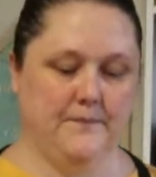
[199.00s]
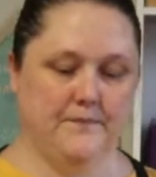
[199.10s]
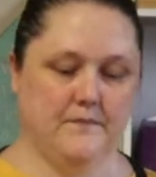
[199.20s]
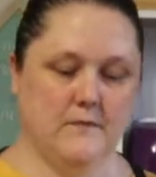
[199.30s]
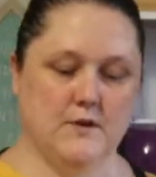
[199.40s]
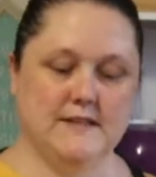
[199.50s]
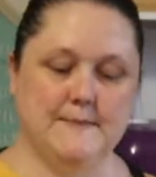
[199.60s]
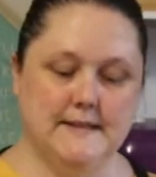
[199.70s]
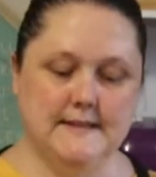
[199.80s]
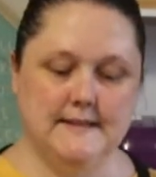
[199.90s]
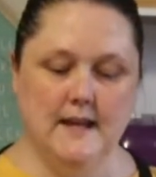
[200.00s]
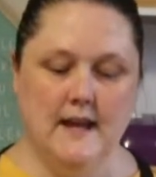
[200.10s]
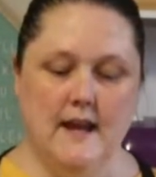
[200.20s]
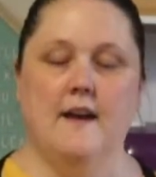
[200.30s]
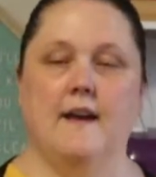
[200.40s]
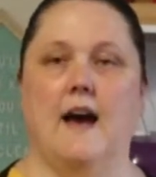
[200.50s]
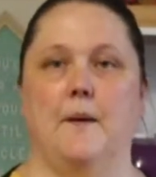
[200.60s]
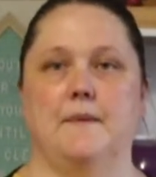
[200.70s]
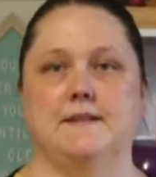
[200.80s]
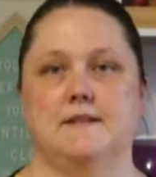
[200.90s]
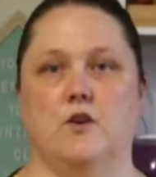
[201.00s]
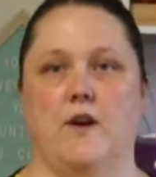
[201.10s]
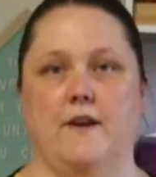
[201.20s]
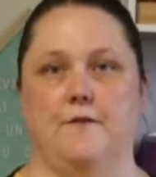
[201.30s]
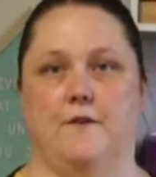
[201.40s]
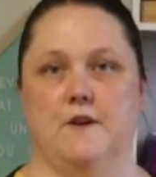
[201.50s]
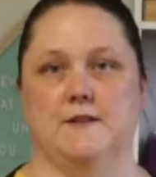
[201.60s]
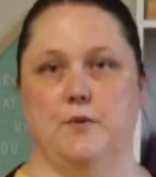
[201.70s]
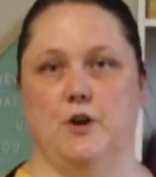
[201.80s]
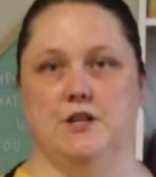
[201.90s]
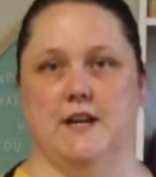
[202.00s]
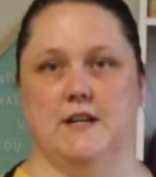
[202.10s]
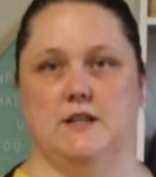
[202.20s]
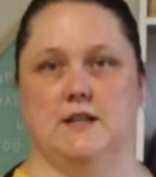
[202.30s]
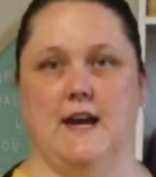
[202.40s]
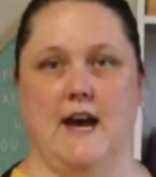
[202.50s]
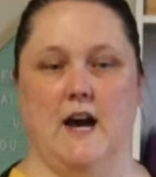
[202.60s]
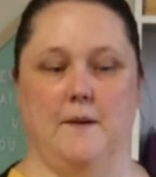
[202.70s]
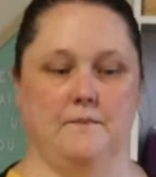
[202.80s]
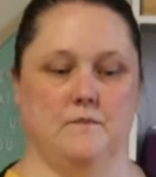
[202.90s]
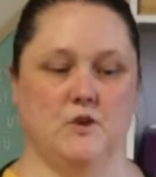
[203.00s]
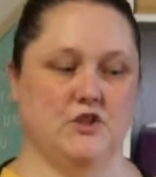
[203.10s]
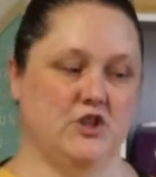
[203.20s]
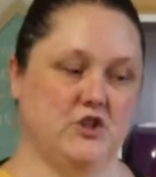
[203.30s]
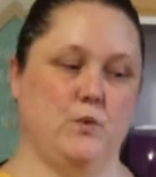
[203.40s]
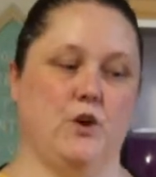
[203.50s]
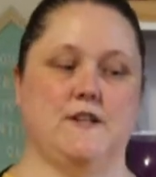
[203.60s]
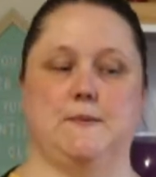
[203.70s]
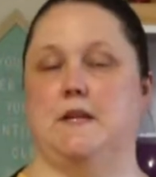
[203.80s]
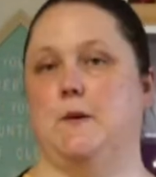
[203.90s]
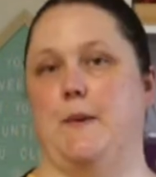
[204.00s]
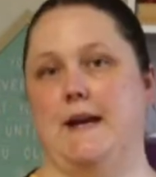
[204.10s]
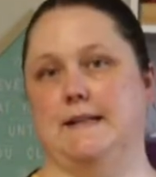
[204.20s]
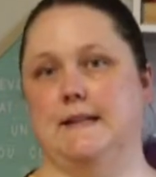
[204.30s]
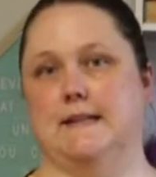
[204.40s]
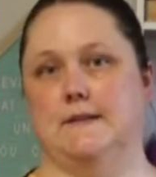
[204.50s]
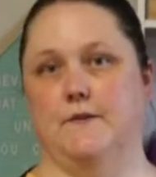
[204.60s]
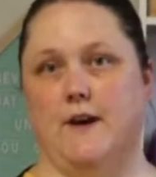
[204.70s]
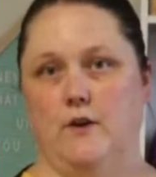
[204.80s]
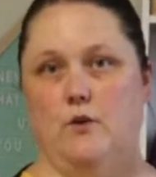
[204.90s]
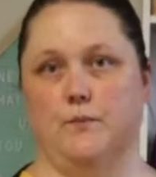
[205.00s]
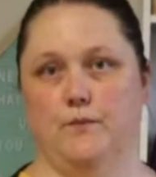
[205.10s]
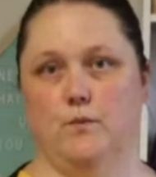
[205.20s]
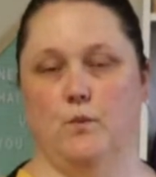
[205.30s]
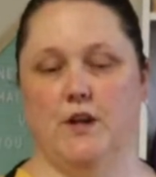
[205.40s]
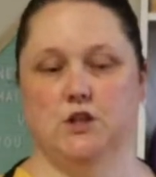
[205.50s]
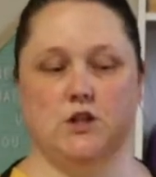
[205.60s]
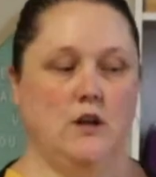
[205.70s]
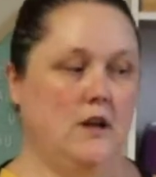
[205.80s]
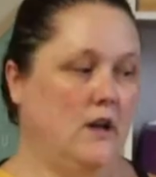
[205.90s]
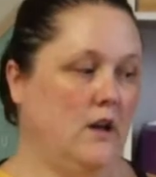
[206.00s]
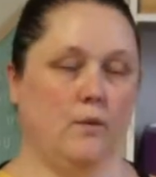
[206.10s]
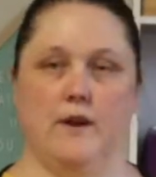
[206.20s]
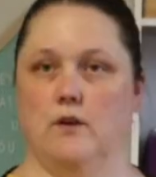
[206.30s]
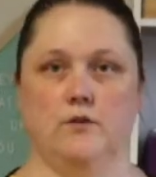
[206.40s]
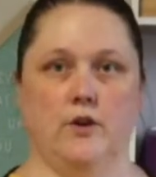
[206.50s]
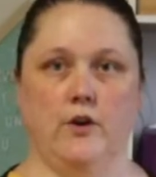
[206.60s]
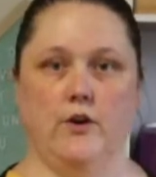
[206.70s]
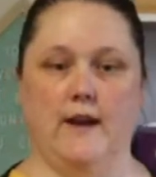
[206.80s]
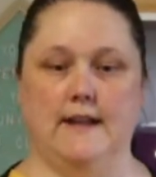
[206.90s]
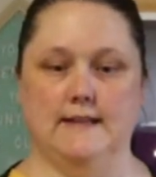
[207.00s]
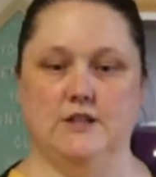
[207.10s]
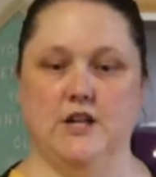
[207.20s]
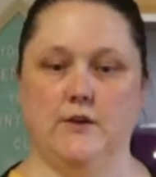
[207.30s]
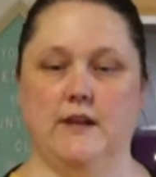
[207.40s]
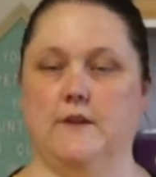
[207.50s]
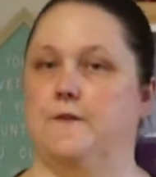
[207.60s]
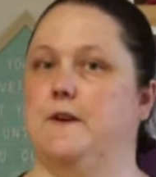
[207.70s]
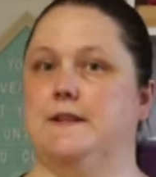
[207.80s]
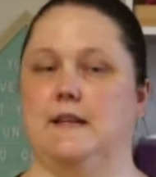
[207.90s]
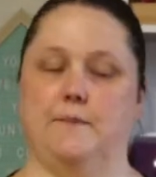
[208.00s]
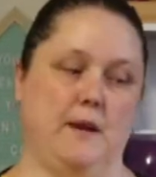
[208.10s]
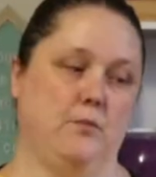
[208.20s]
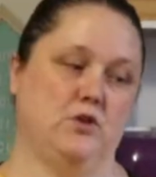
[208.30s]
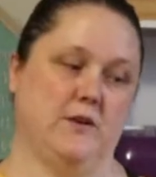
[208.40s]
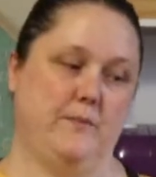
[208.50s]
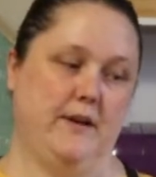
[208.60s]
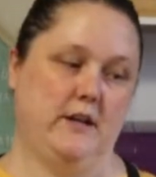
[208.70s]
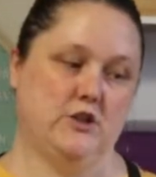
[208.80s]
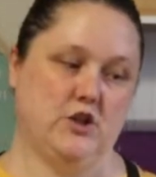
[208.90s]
Christmas. This is a great first project because it just works with your basics vinyl, which we all know is generally the first thing people jump in and do.